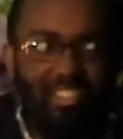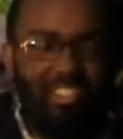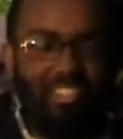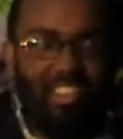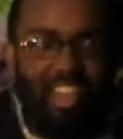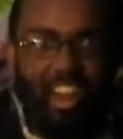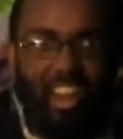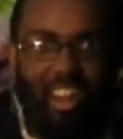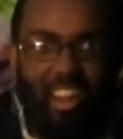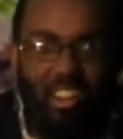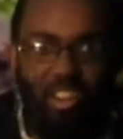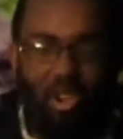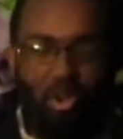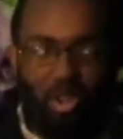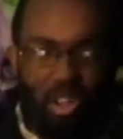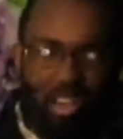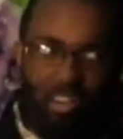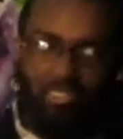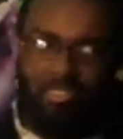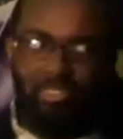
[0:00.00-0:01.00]
that I know
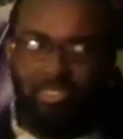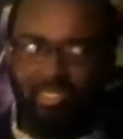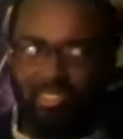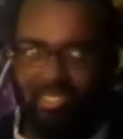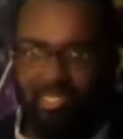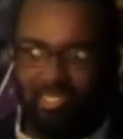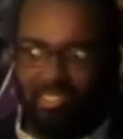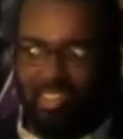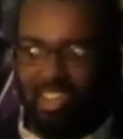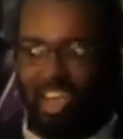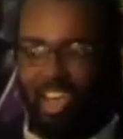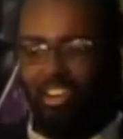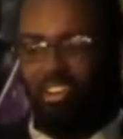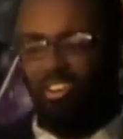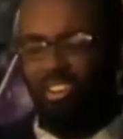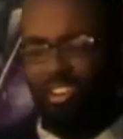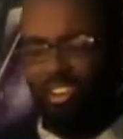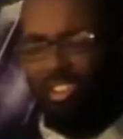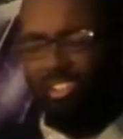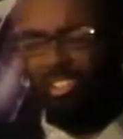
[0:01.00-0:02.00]
of at
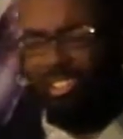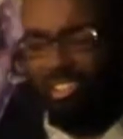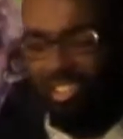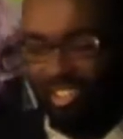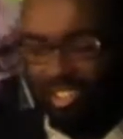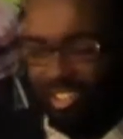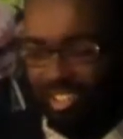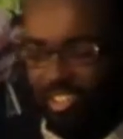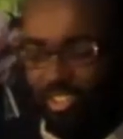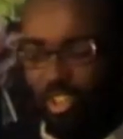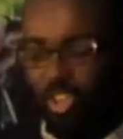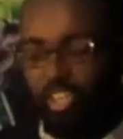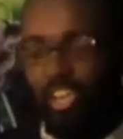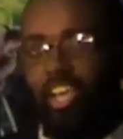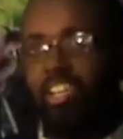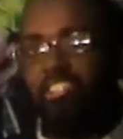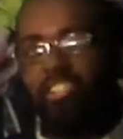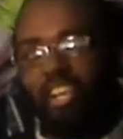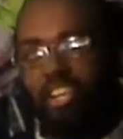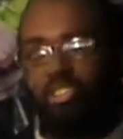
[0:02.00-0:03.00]
all. Look,
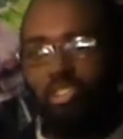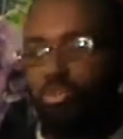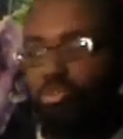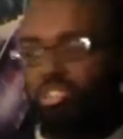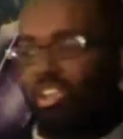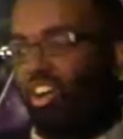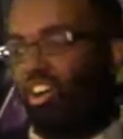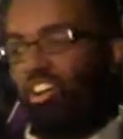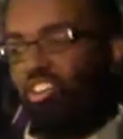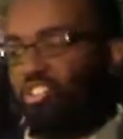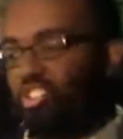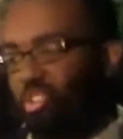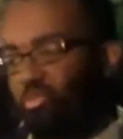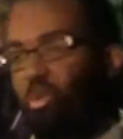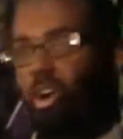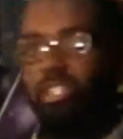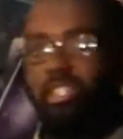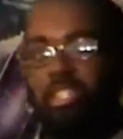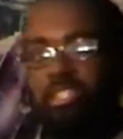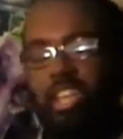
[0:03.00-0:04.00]
I sell used cars. Do you
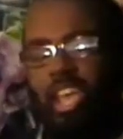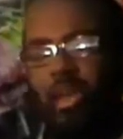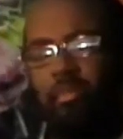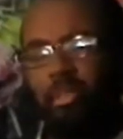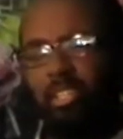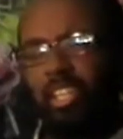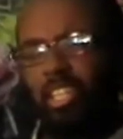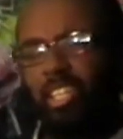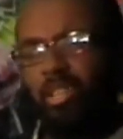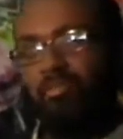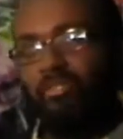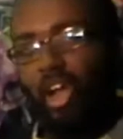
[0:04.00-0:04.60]
want the damn Millennium